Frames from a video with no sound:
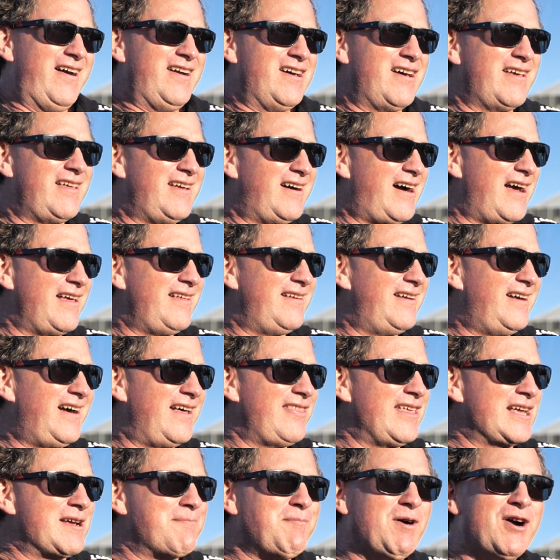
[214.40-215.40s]
And I
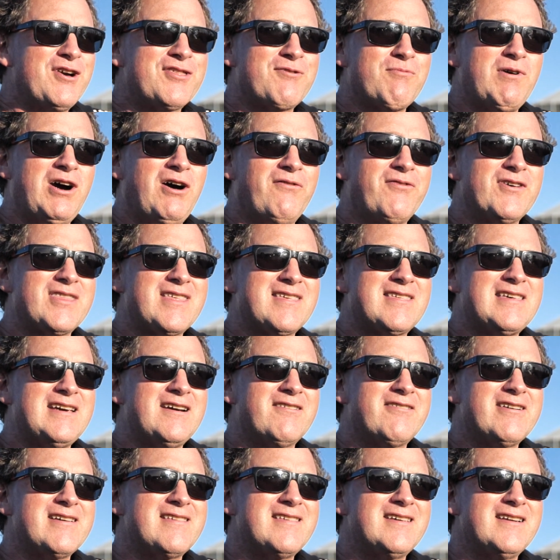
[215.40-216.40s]
think it bodes well for the
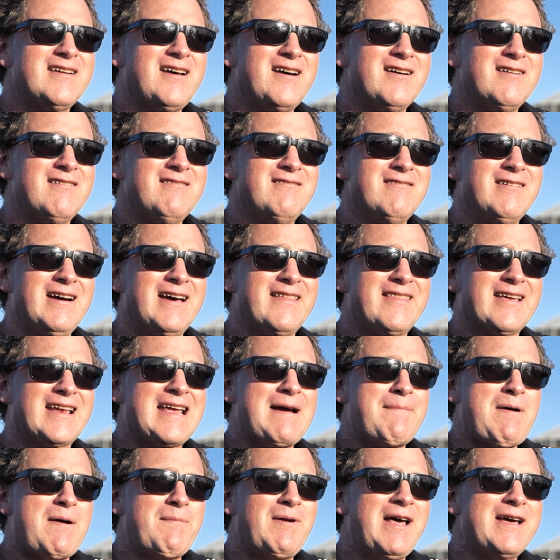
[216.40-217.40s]
series, you know, that
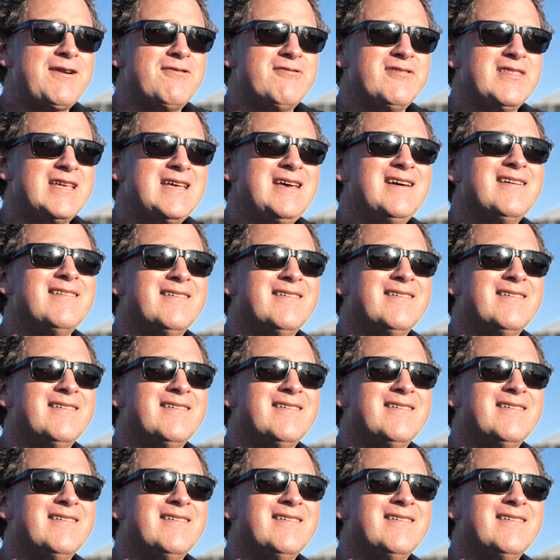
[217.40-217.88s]
come up later in the year.